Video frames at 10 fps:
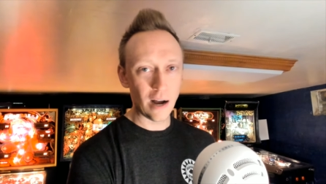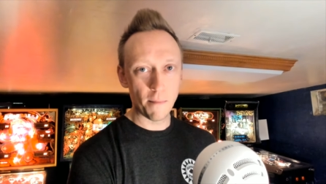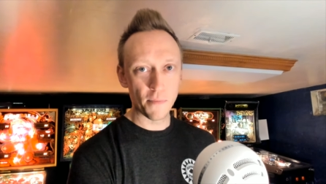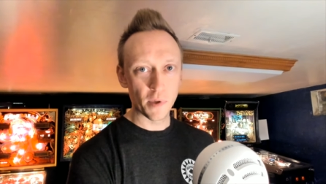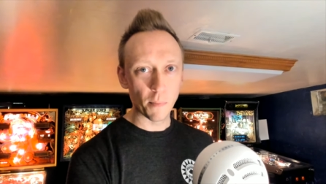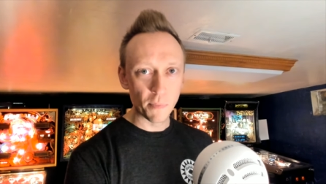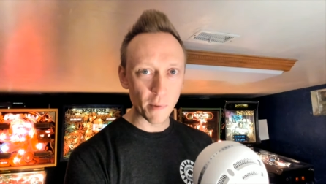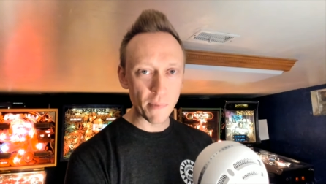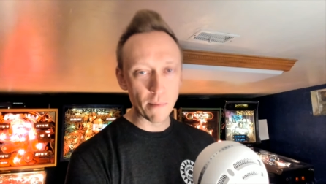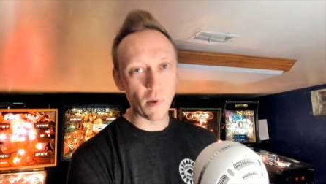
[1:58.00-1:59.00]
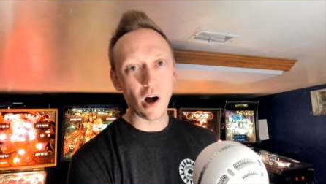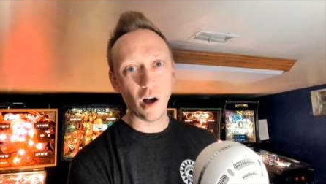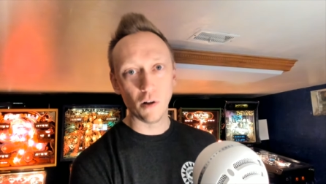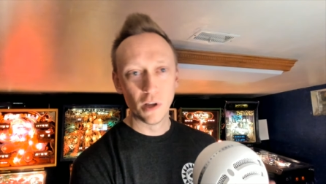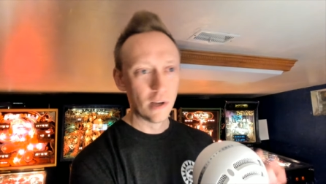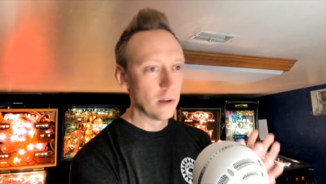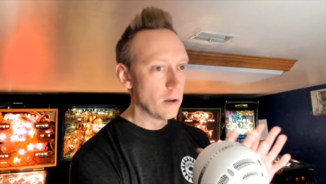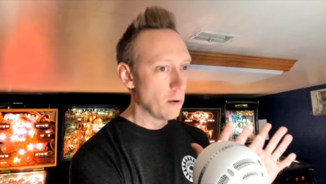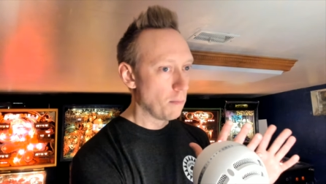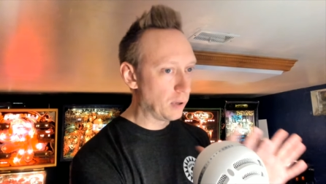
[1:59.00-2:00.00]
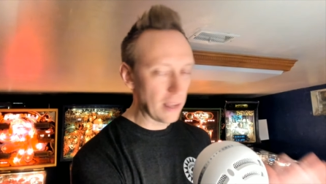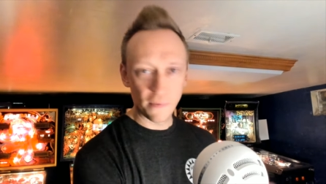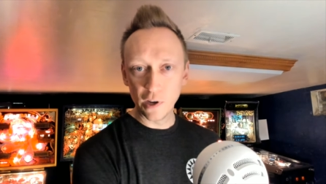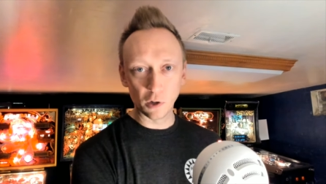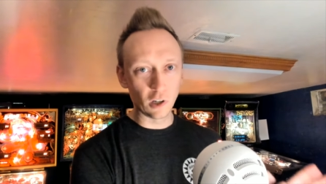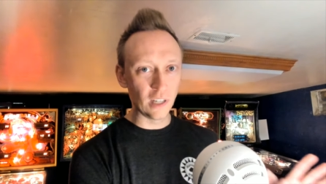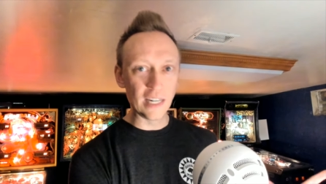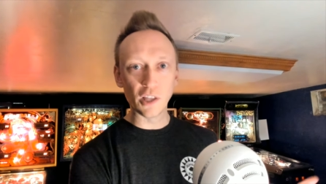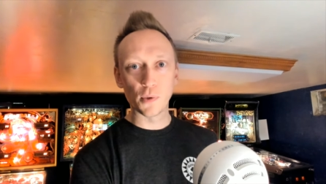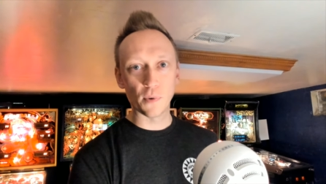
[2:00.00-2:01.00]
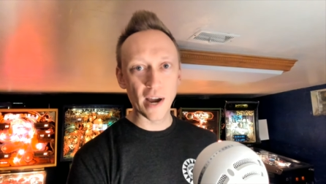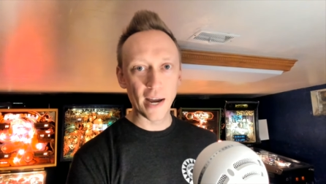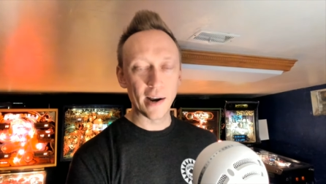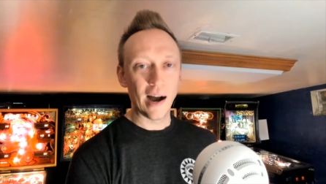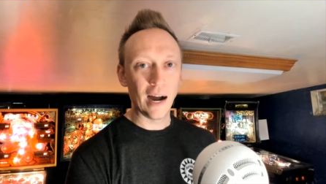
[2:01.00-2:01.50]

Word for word: the pinball playfield cleaning thread on